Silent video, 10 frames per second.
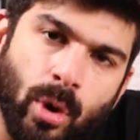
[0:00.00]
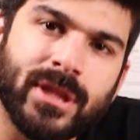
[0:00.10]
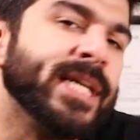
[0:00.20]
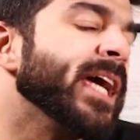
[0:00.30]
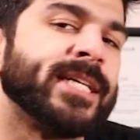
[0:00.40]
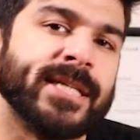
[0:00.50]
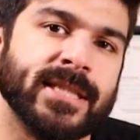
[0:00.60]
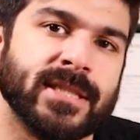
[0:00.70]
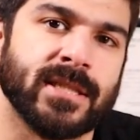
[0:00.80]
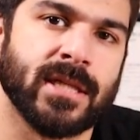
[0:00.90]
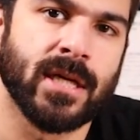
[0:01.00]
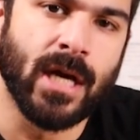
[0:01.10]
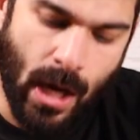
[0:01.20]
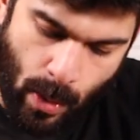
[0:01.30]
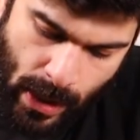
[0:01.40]
both the entities.
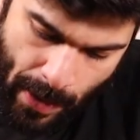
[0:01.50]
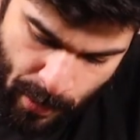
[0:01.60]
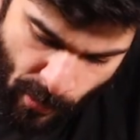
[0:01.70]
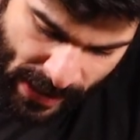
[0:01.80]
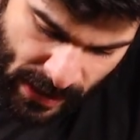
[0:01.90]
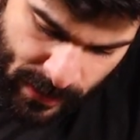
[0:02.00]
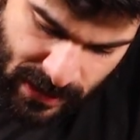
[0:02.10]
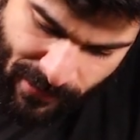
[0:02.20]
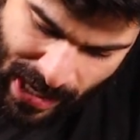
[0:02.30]
We are provided with the